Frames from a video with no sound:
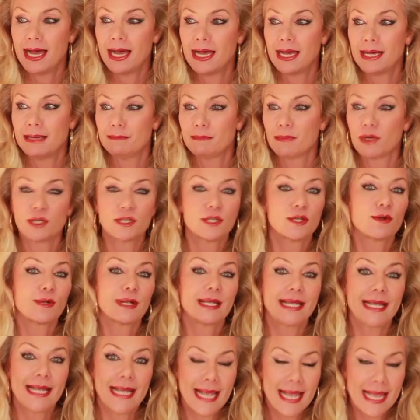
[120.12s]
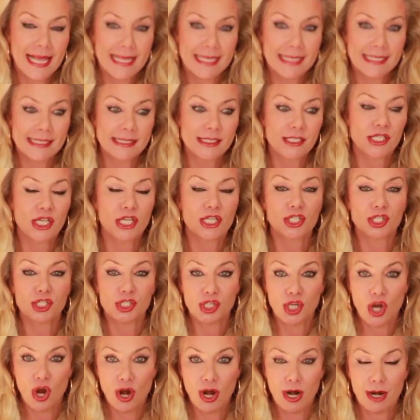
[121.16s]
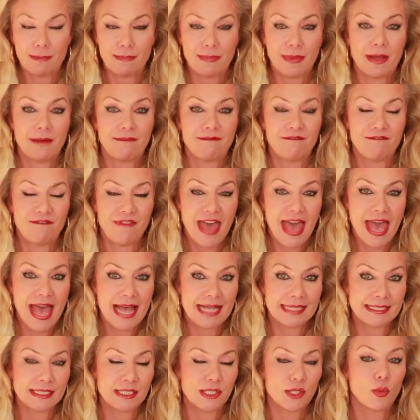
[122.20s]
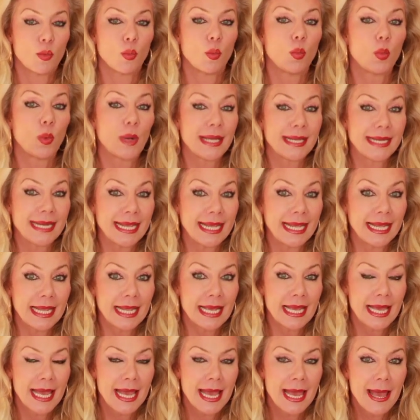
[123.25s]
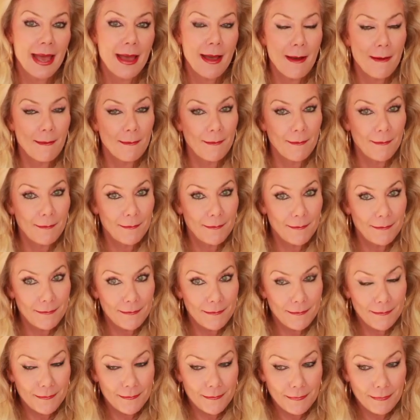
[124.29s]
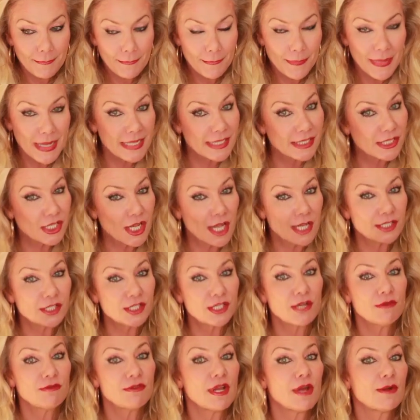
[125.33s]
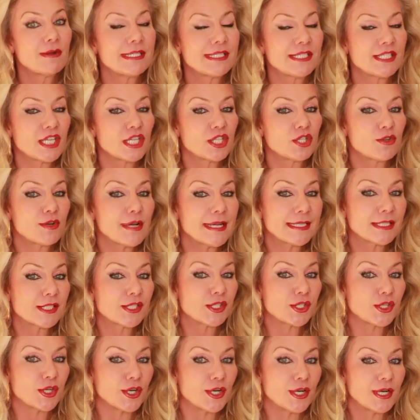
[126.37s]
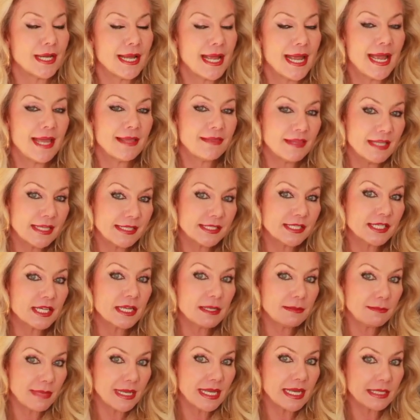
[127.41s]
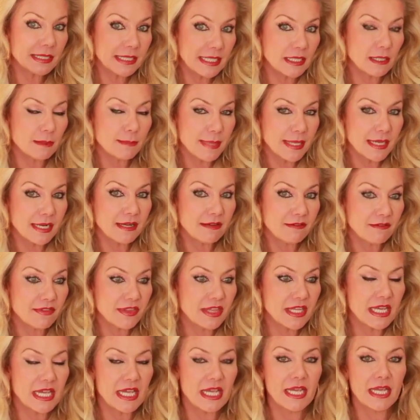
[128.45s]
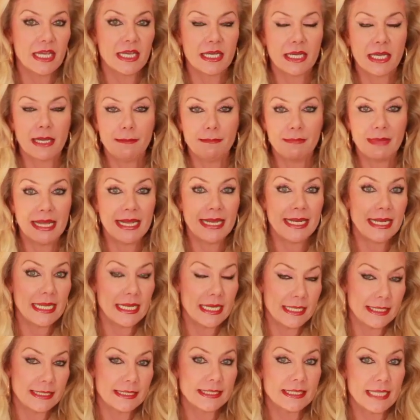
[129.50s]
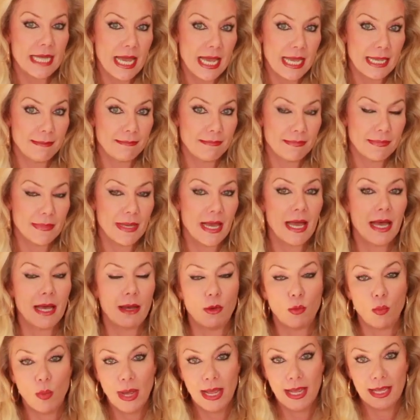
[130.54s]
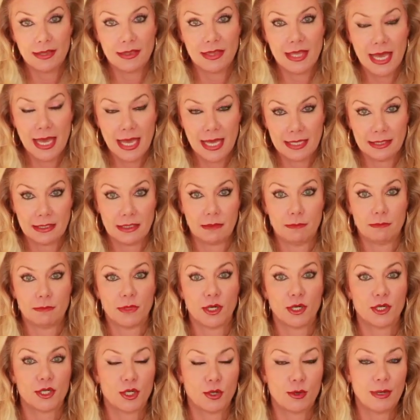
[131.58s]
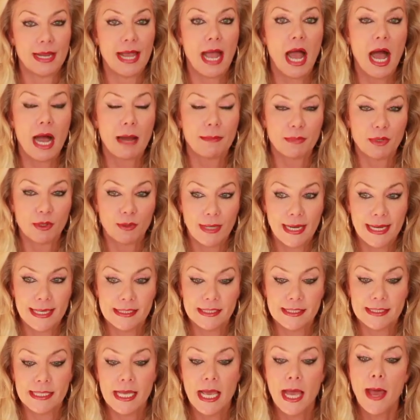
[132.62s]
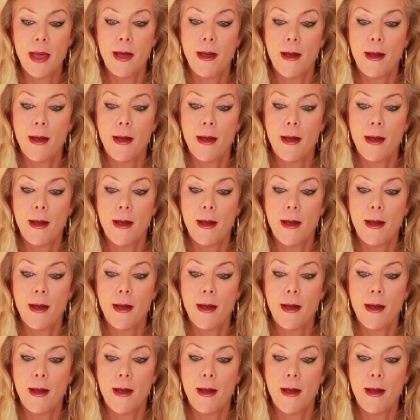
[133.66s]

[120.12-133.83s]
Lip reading: Mercury is sharp, fast, witty. But it's also known as the trickster. And this can be a little bit of the comedian type way that Mercury operates.